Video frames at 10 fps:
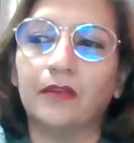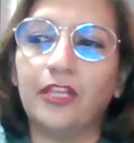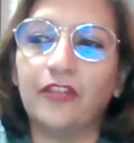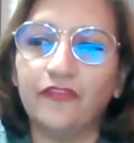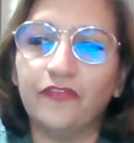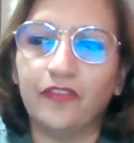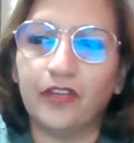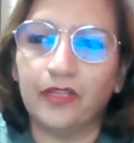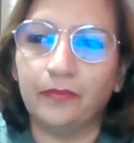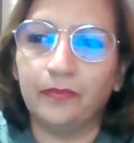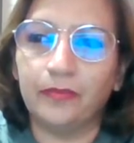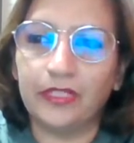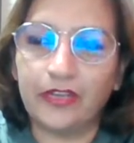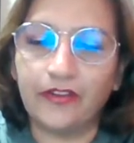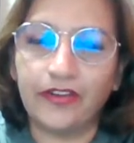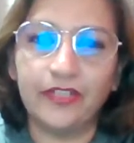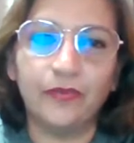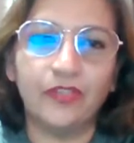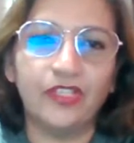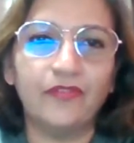if the director
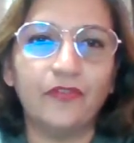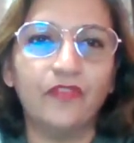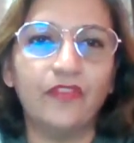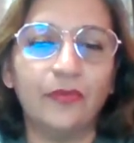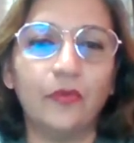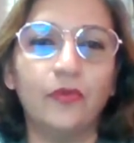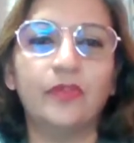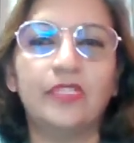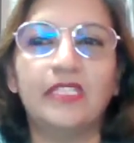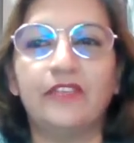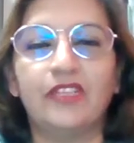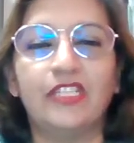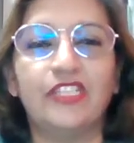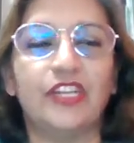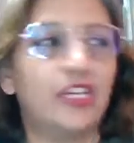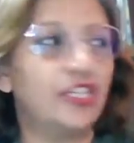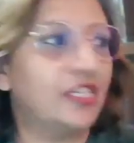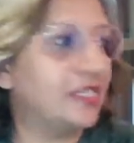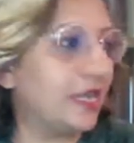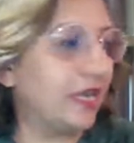was involved in more serious
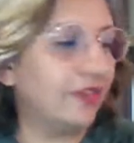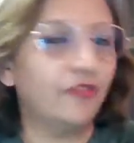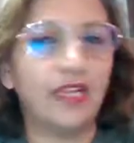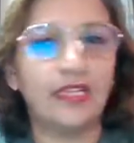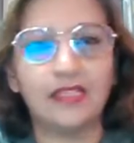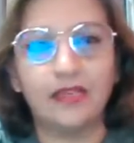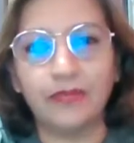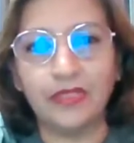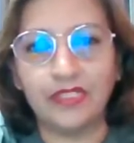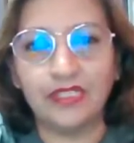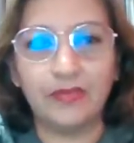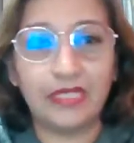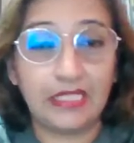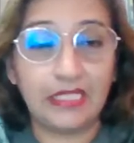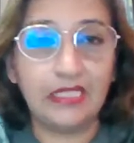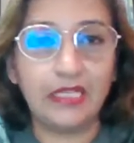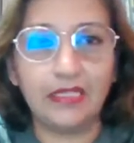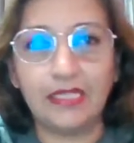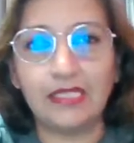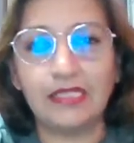charges, like, for example, CBT and
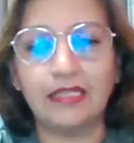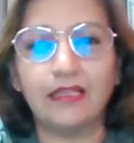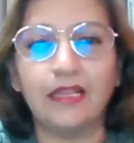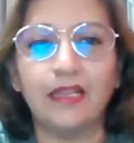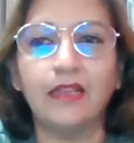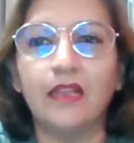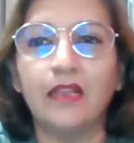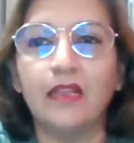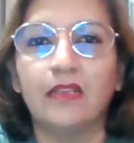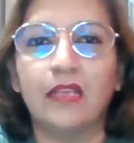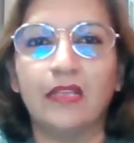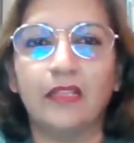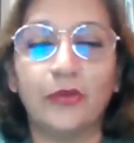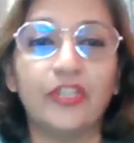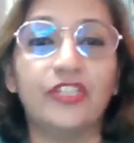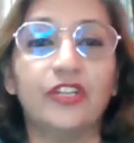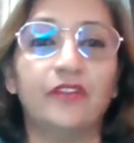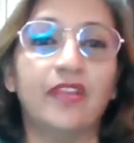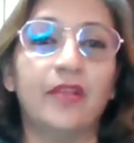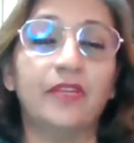things like that, then the question
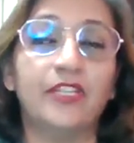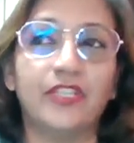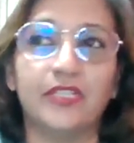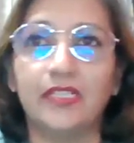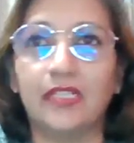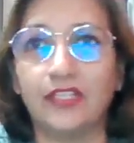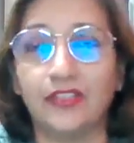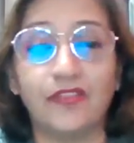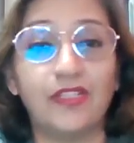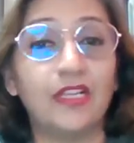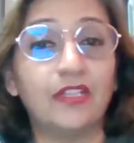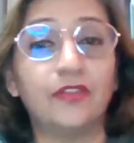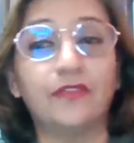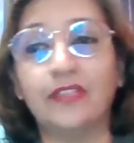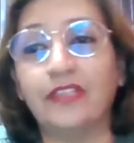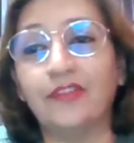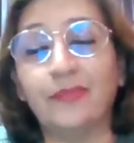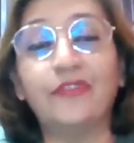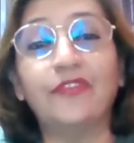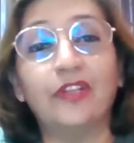of damages as a result of the
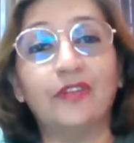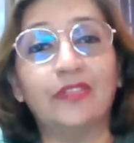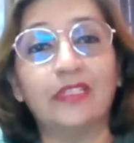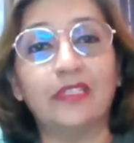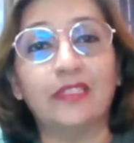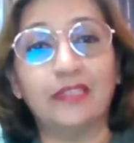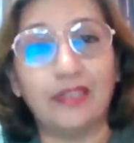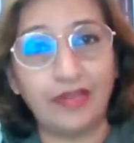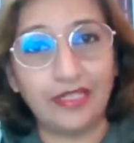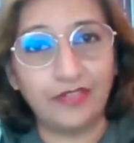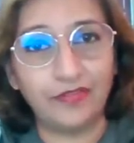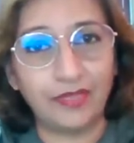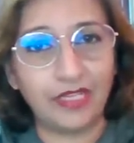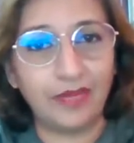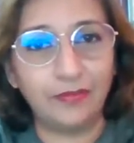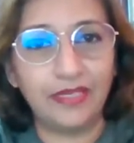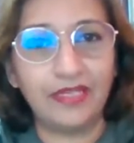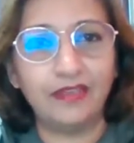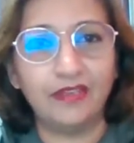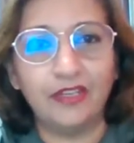removal of the director from the
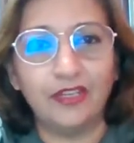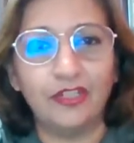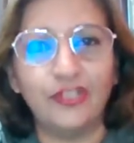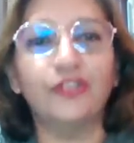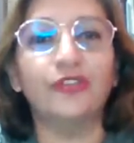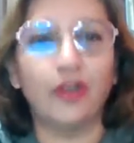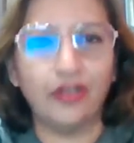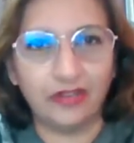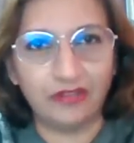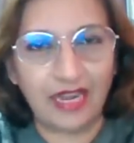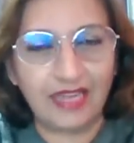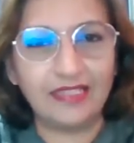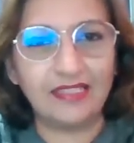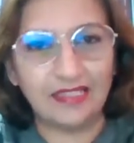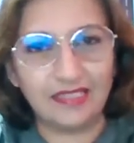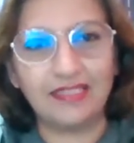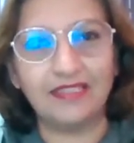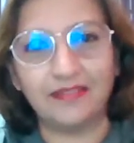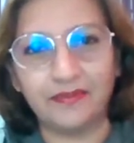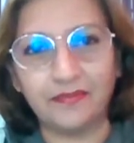company should not arise, isn't it?